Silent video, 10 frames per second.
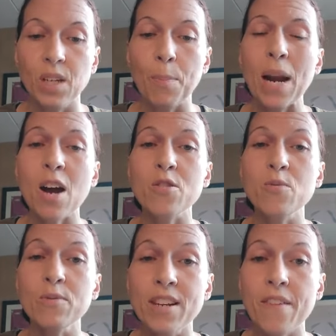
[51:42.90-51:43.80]
But are
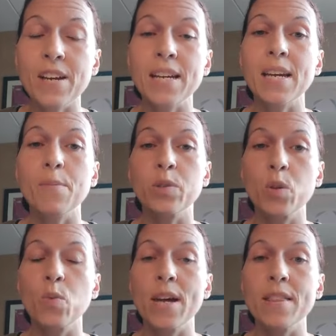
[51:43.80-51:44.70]
you loving him with
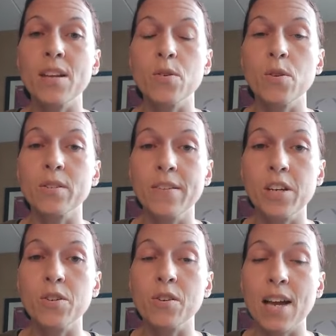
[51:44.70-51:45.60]
the way that you're
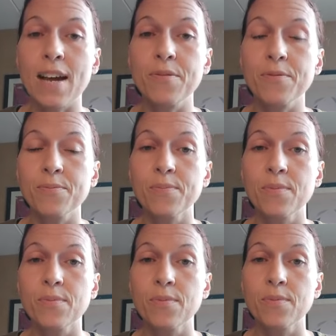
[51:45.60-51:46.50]
living your life?
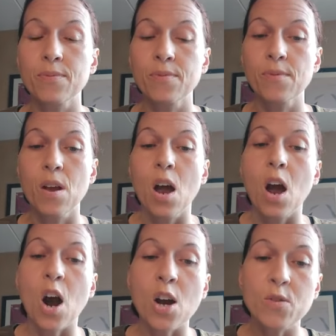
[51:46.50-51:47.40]

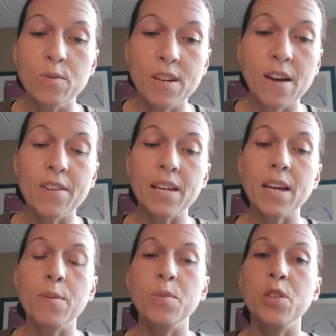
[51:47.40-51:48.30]
Are you loving
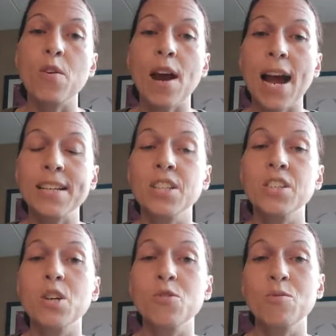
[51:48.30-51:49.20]
him with your
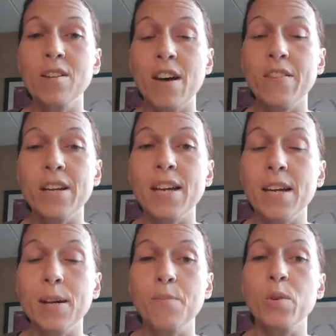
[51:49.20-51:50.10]
actions? Are you loving
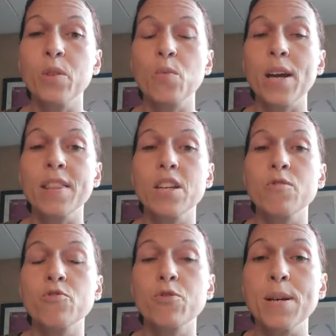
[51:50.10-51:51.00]
him with the way that
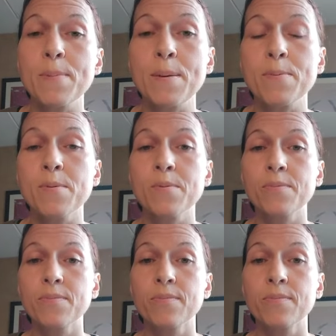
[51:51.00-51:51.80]
you treat people?